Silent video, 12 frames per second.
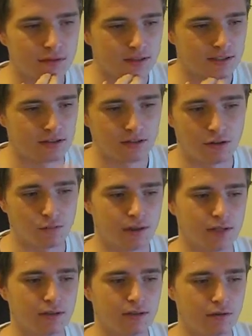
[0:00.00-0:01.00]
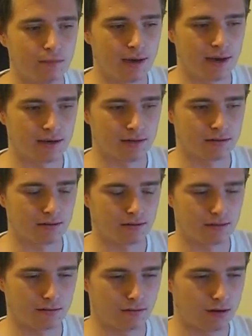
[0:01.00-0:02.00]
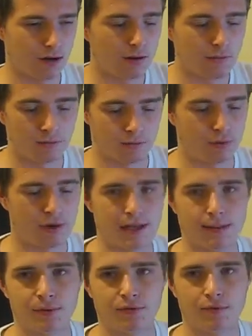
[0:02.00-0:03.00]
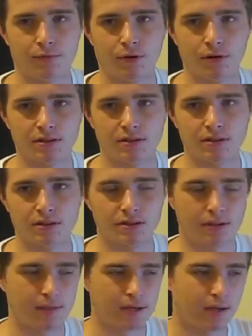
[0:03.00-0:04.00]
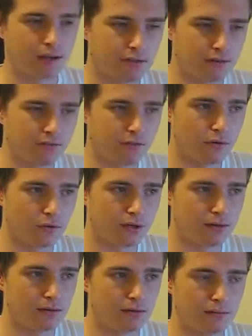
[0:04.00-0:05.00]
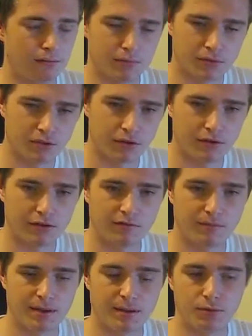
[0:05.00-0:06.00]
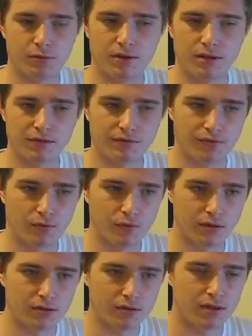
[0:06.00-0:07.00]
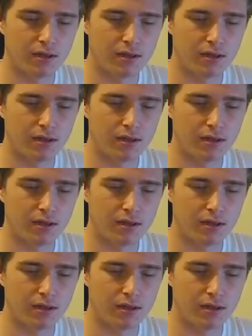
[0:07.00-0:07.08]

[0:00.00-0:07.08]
There's not a lot we can do about it. I'm pretty happy with the prices. I mean, I can afford it. Majority of people can afford it.